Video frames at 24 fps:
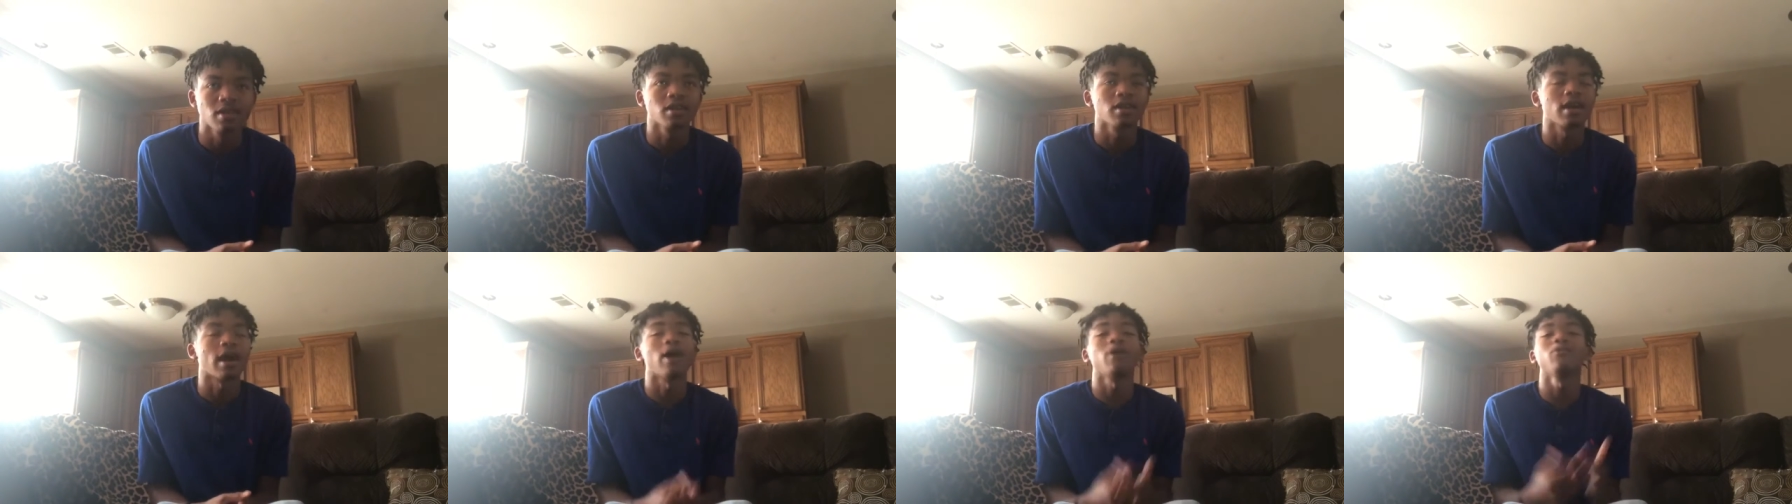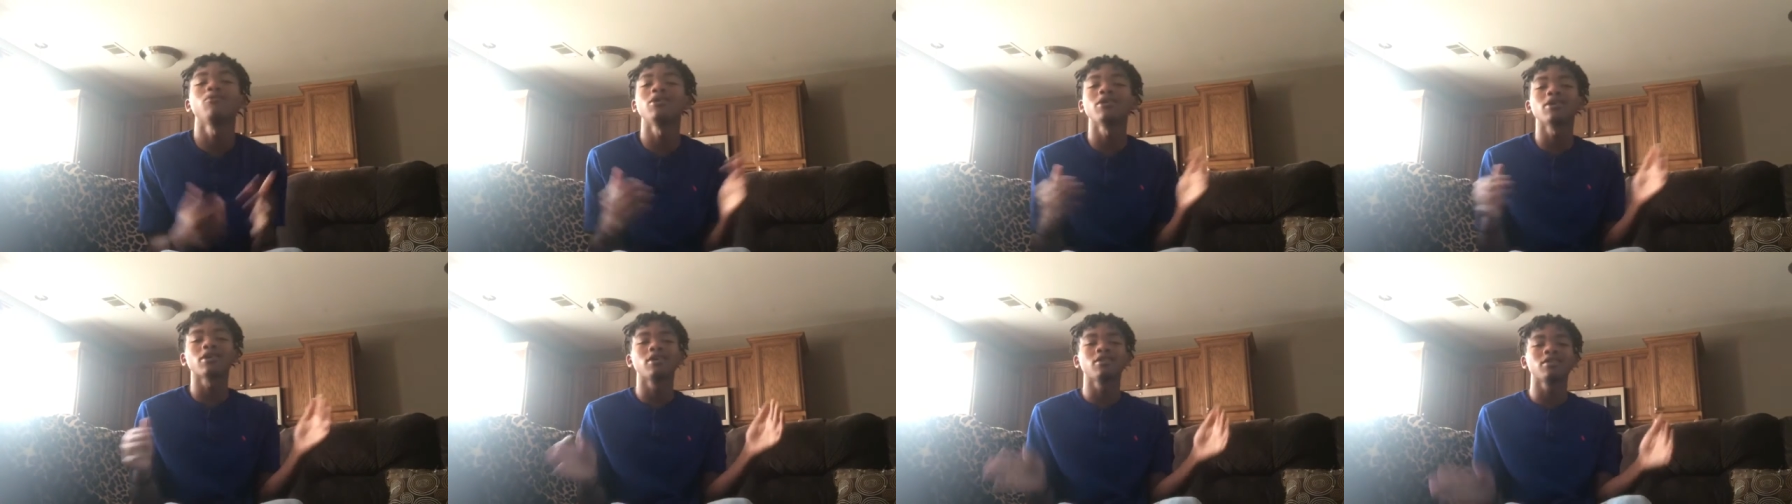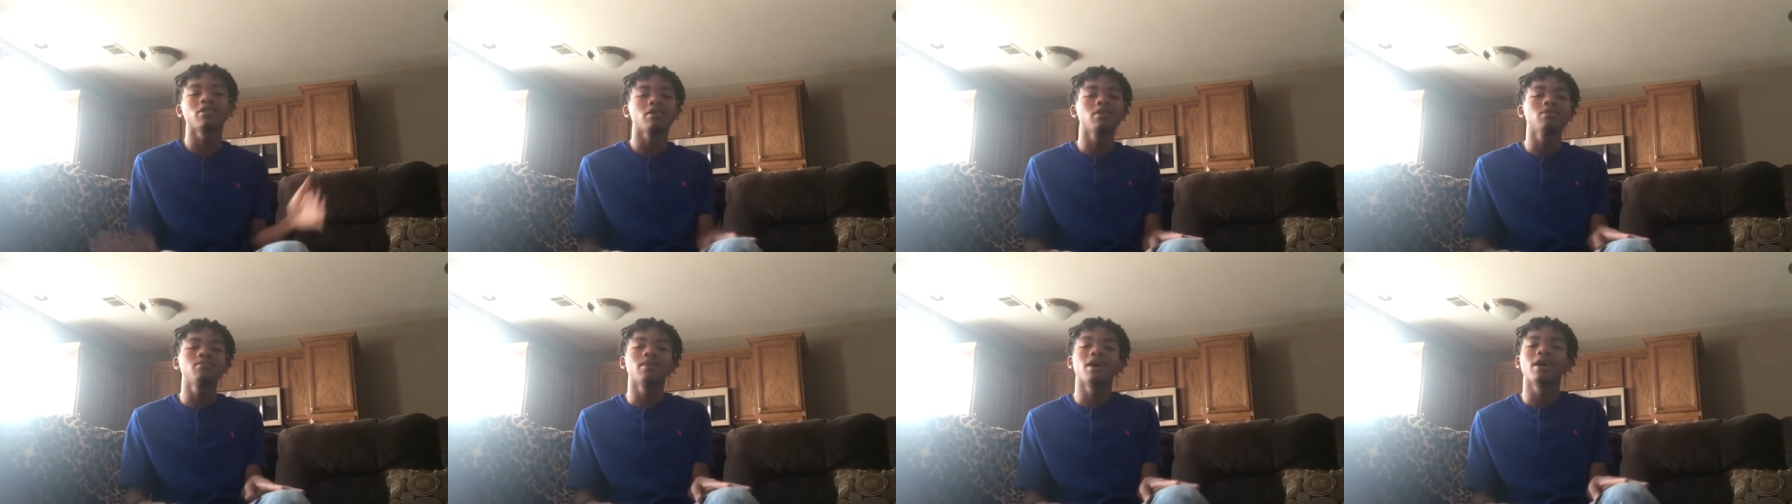Cause I wasn't gonna
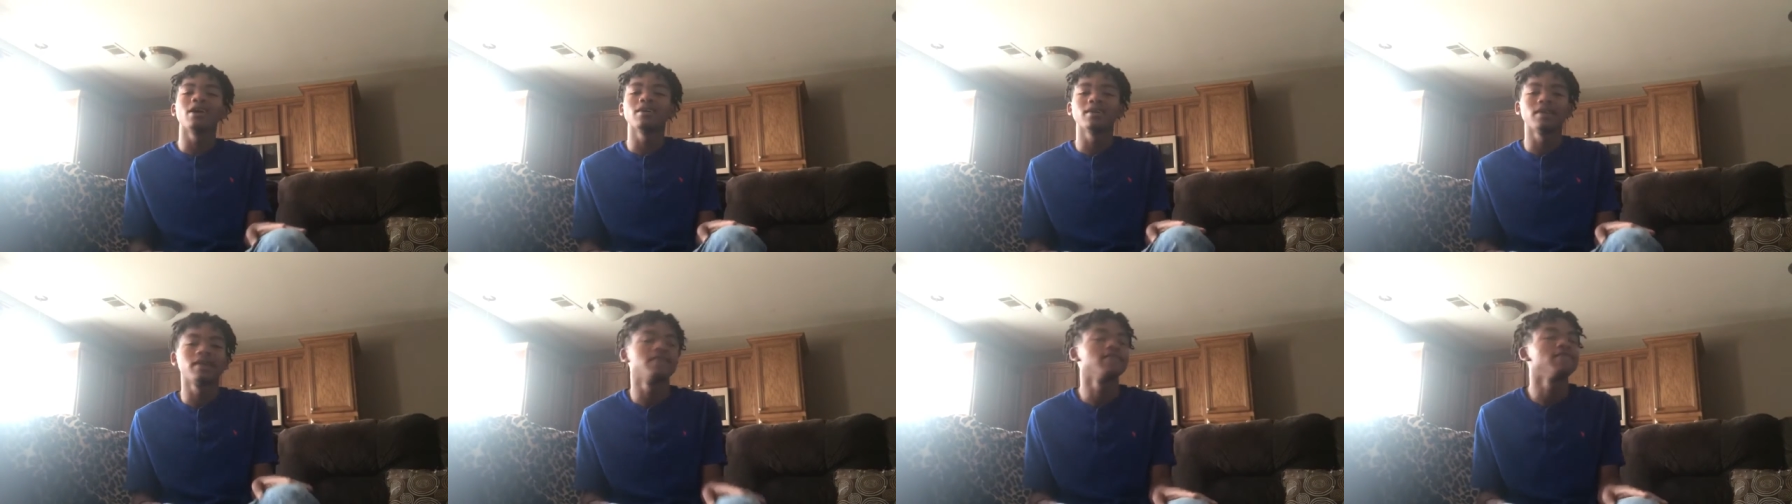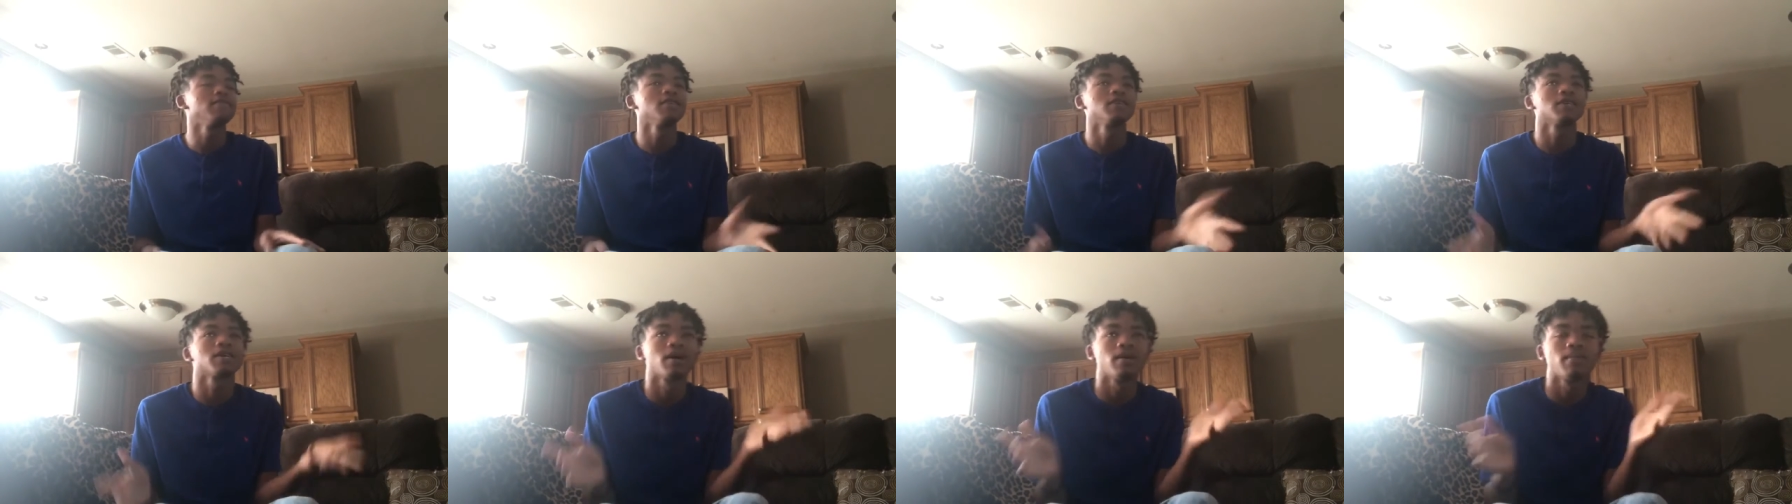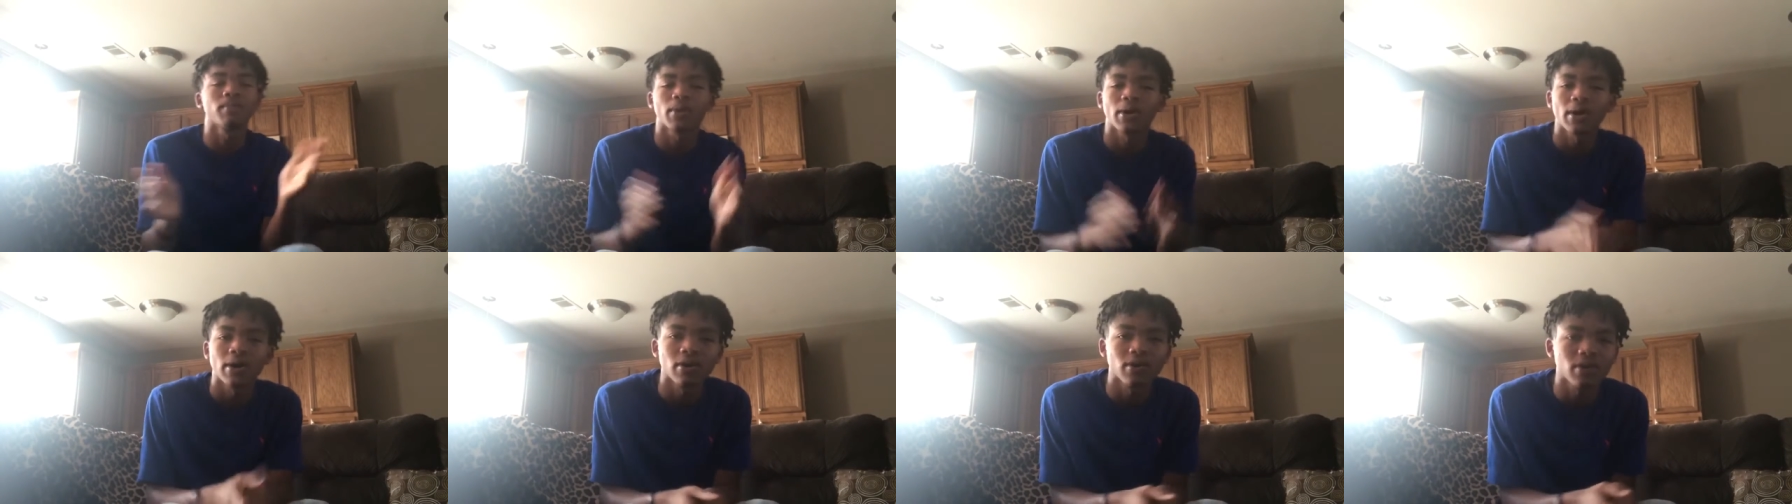go, but I was like, fuck,
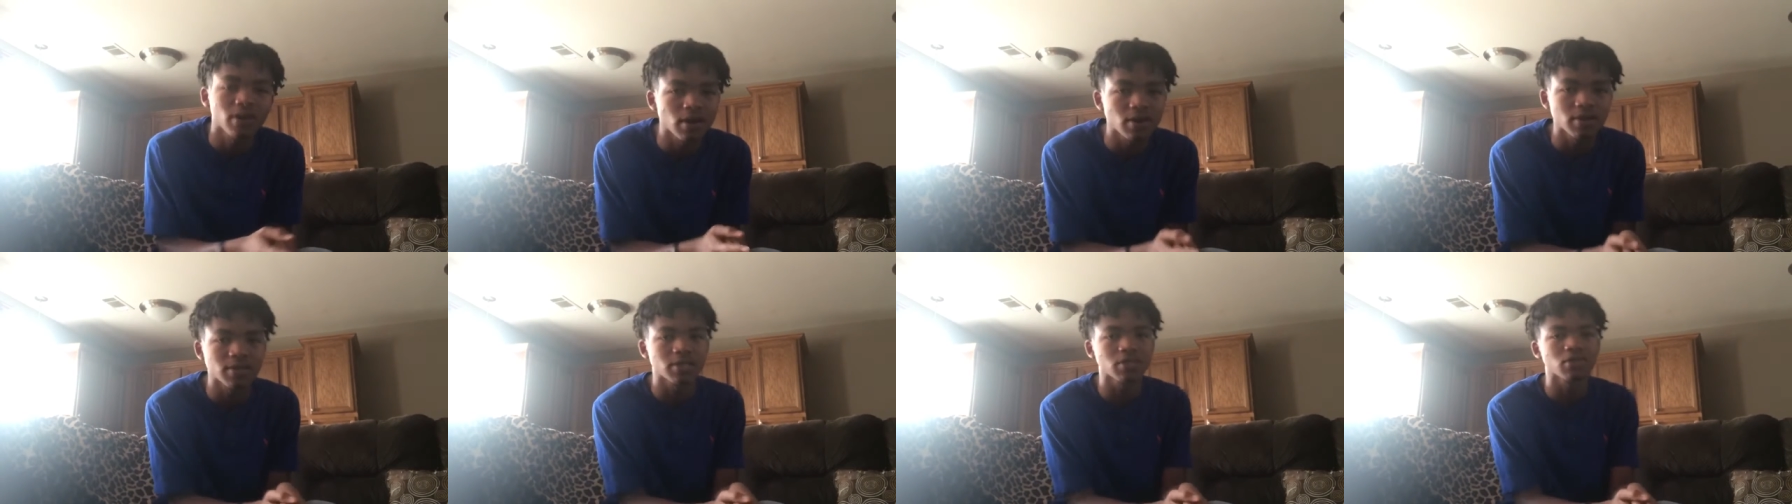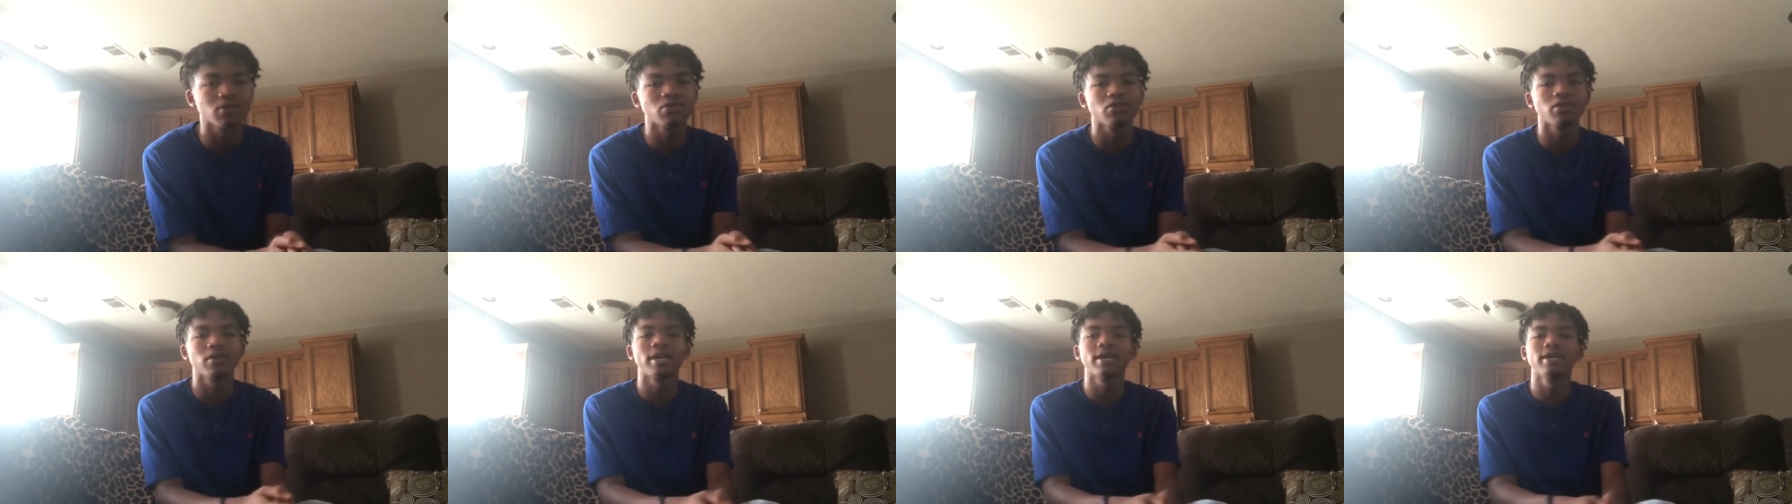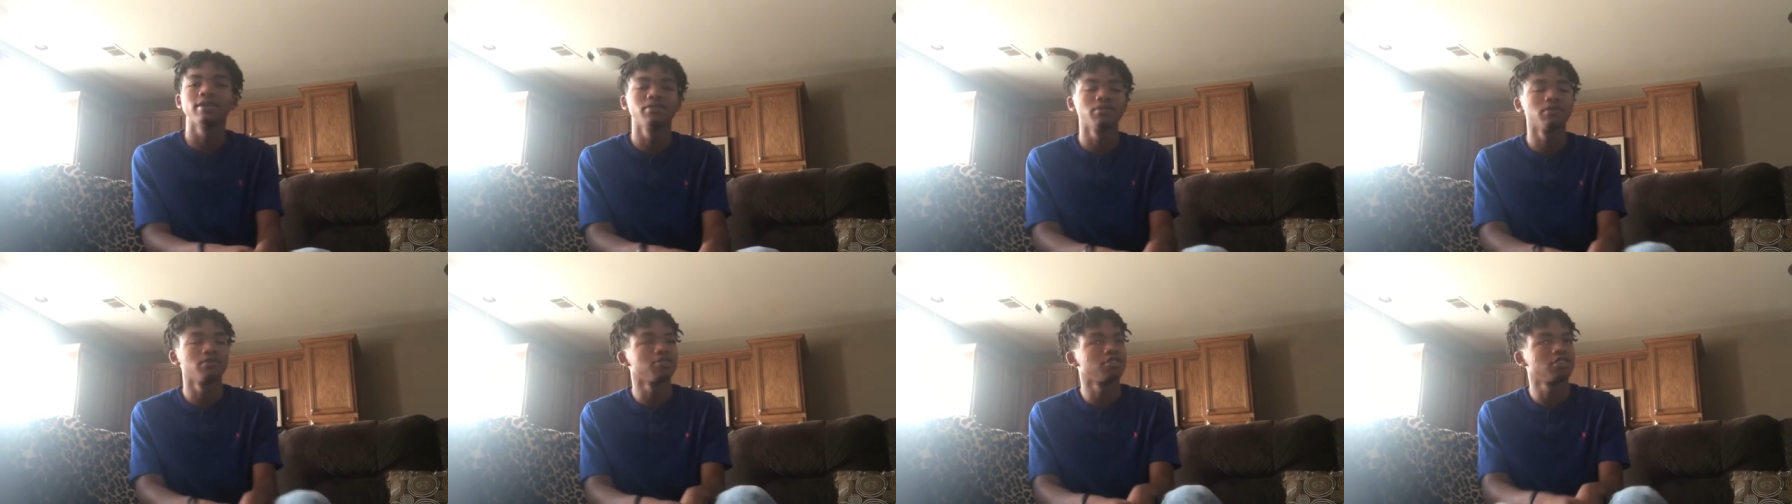I'm gonna go to school. I
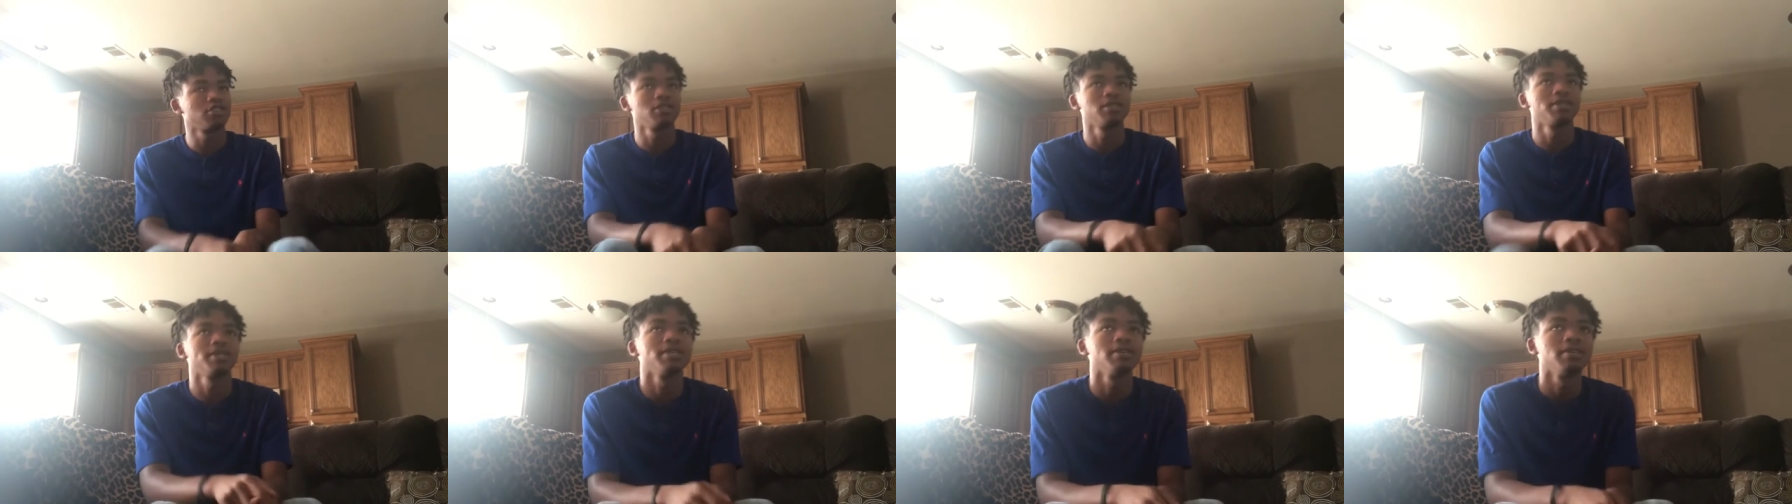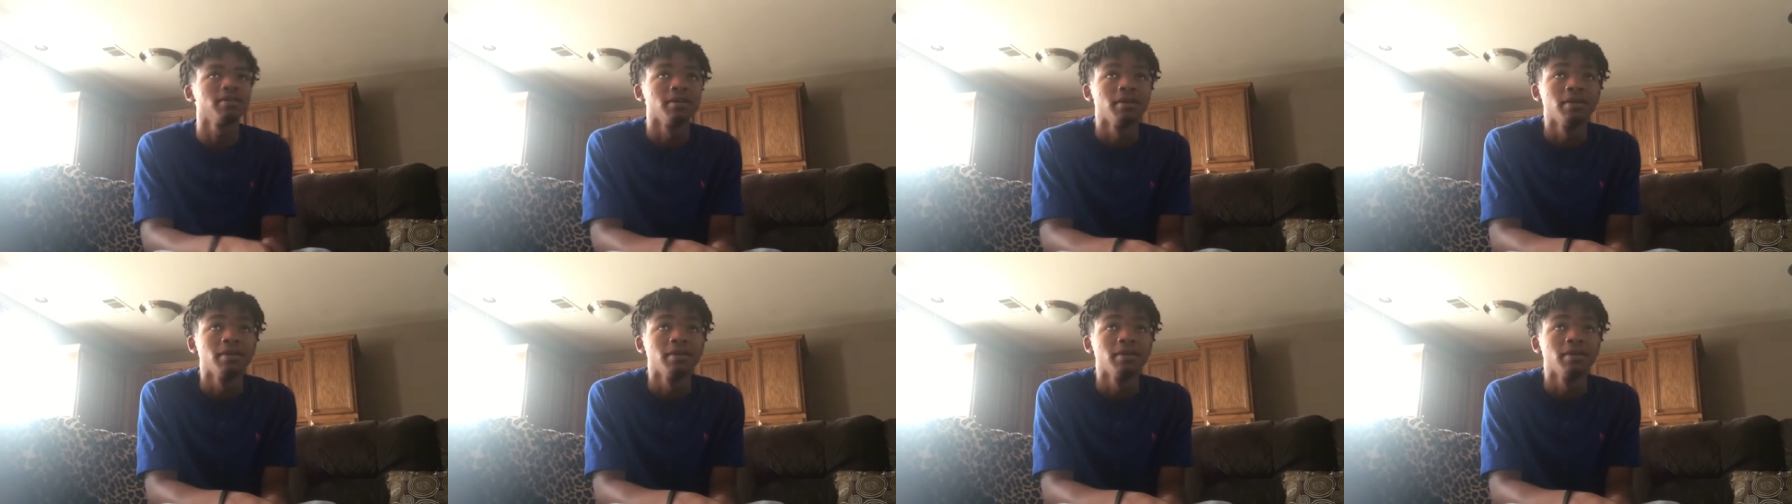ain't doing shit else.